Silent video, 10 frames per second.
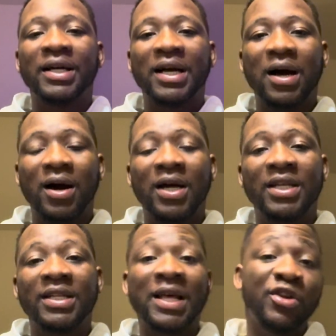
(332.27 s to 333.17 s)

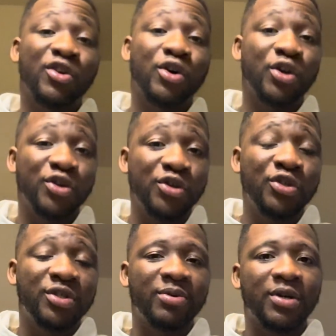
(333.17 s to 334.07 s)
card that you're going to
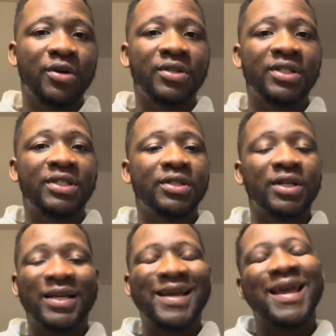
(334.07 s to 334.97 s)
use, because
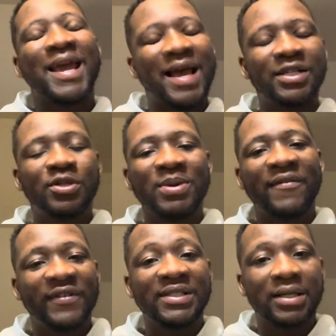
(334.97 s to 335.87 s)
it has to be
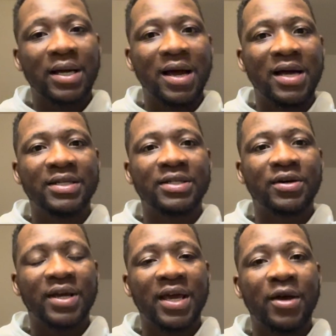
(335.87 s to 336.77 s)
a Visa card,
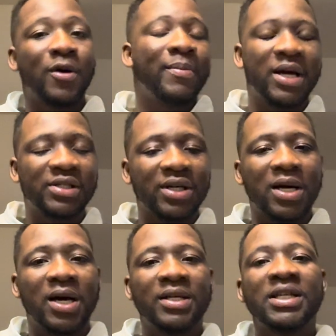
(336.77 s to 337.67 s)
okay, or a
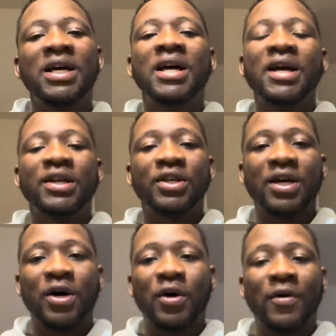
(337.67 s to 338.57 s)
MasterCard
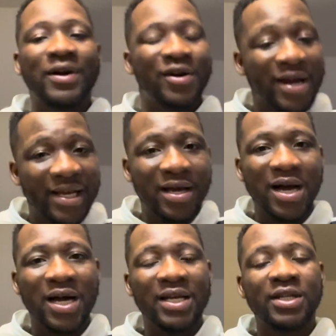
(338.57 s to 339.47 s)
or a credit
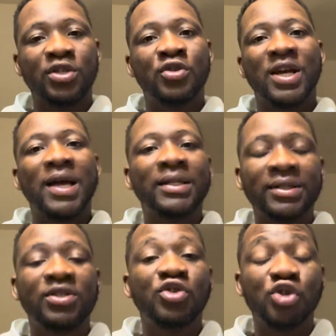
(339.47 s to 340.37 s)
card. You
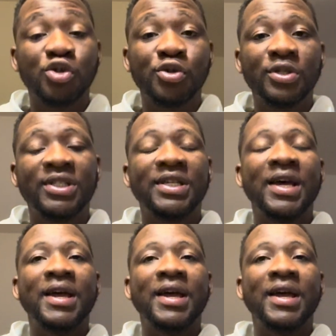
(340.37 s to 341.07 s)
can't use